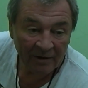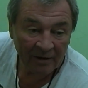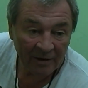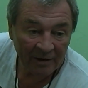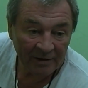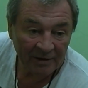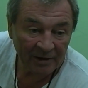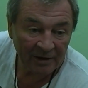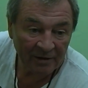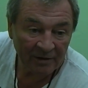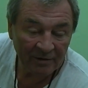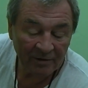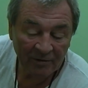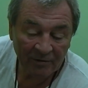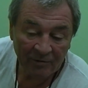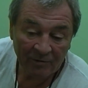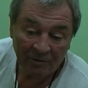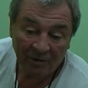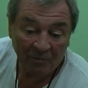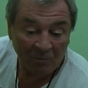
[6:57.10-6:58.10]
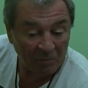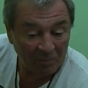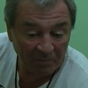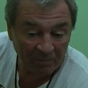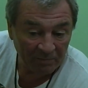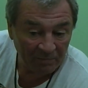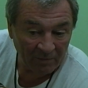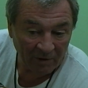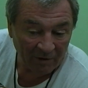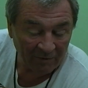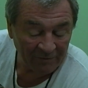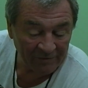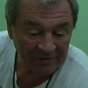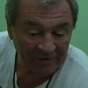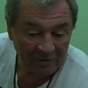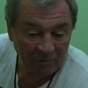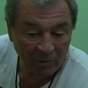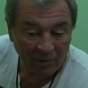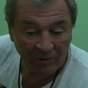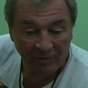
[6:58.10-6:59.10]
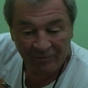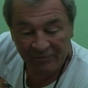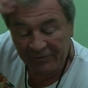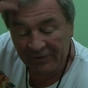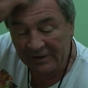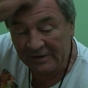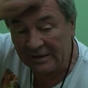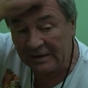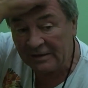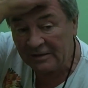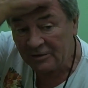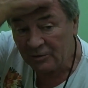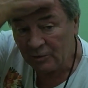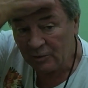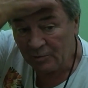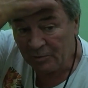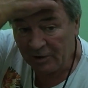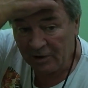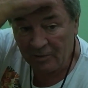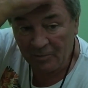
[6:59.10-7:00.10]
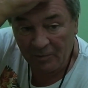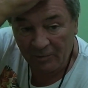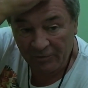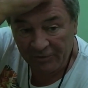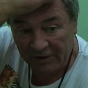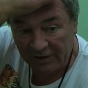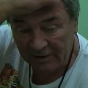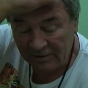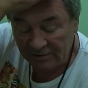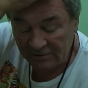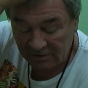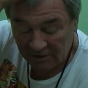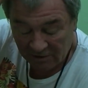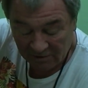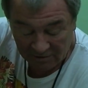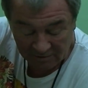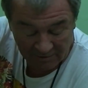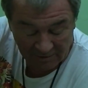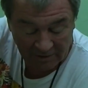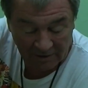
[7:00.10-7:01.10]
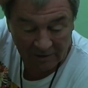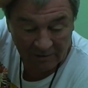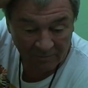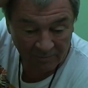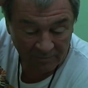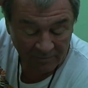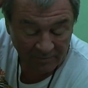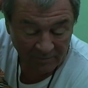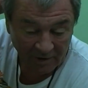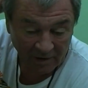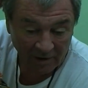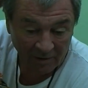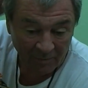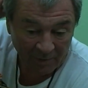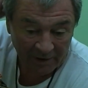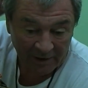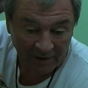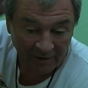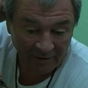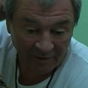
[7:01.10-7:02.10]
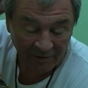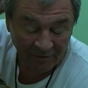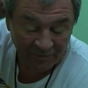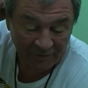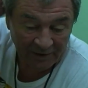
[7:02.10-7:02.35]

an idea that obviously won't fit into a Purple thing, so I make a note of